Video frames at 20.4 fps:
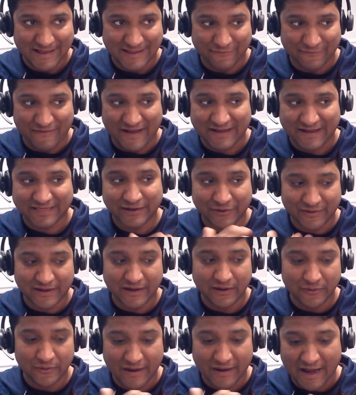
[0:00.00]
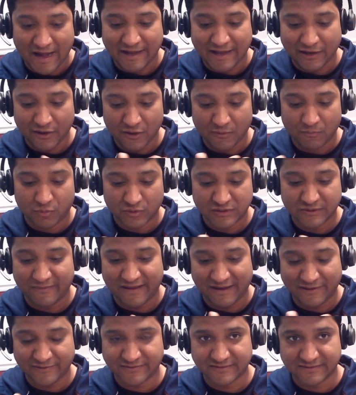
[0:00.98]
the fact that you can look at both the
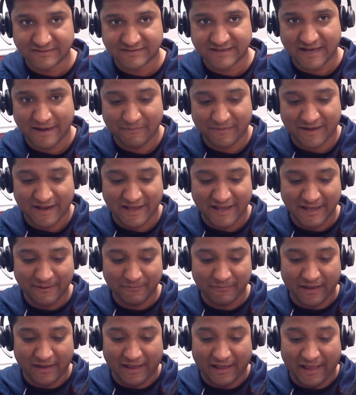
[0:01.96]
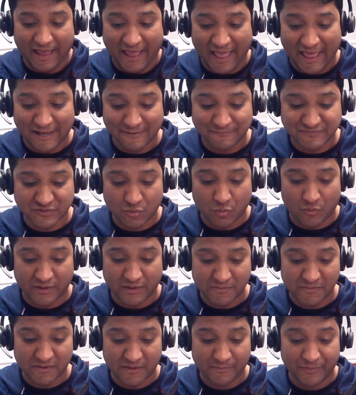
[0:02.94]
values at the same time helps
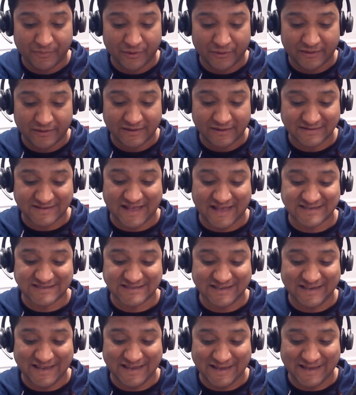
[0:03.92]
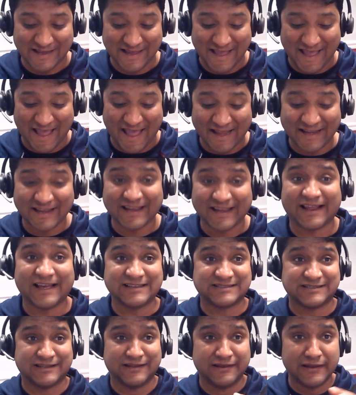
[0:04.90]
quantum computers actually
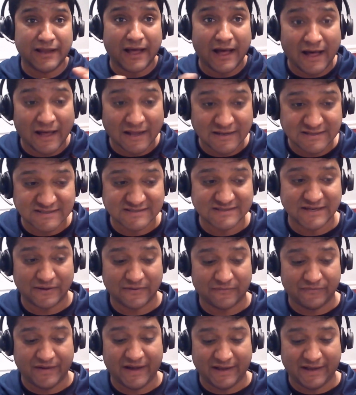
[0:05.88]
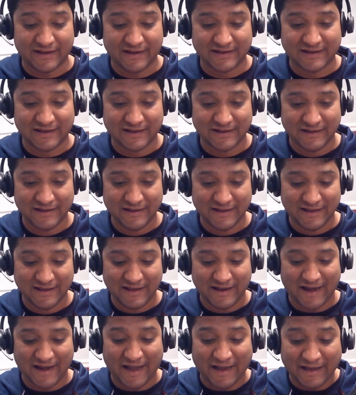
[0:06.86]
analyze large set of data
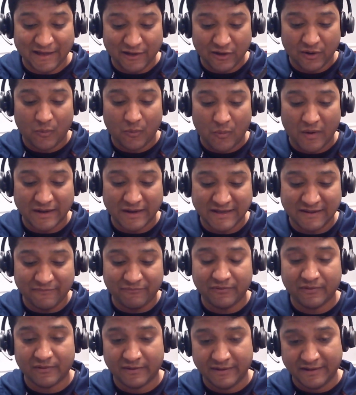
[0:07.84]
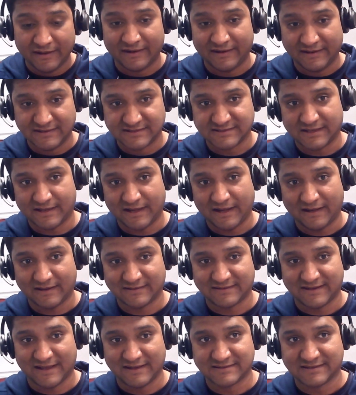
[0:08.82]
and you know what, give you a near
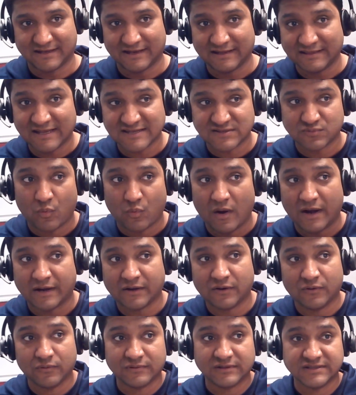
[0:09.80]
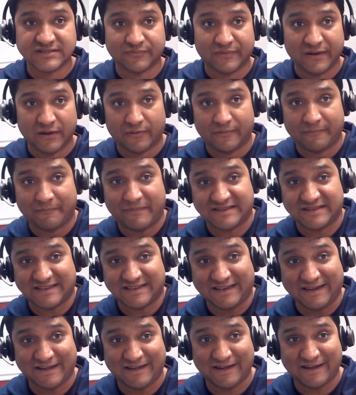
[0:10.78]
instantaneous answer. And that's what Google's Willow
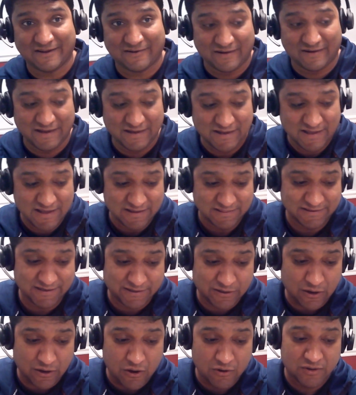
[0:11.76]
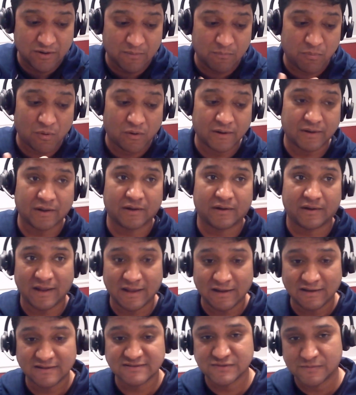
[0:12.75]
basically did, right? They talked about a
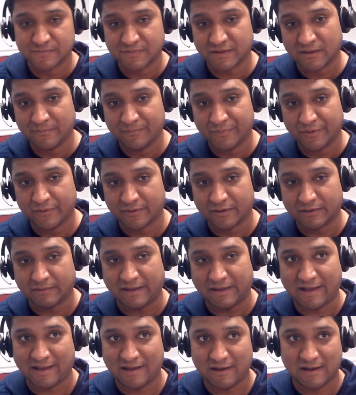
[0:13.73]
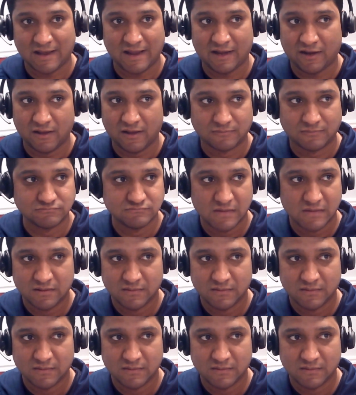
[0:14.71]
regular supercomputer taking, I don't know,